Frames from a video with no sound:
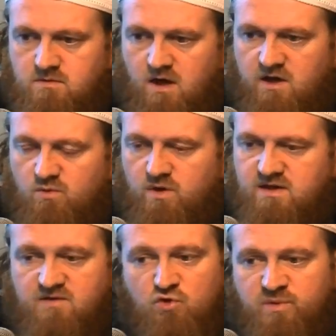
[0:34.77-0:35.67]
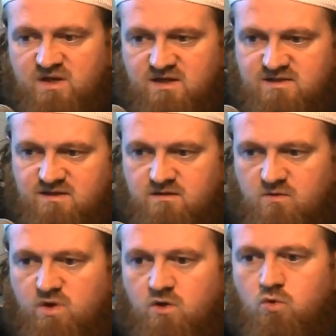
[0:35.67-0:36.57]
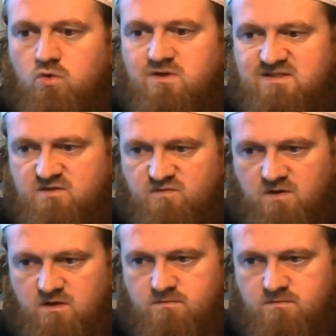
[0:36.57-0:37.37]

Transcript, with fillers: Otherwise, if nobody does it, we are all sinful.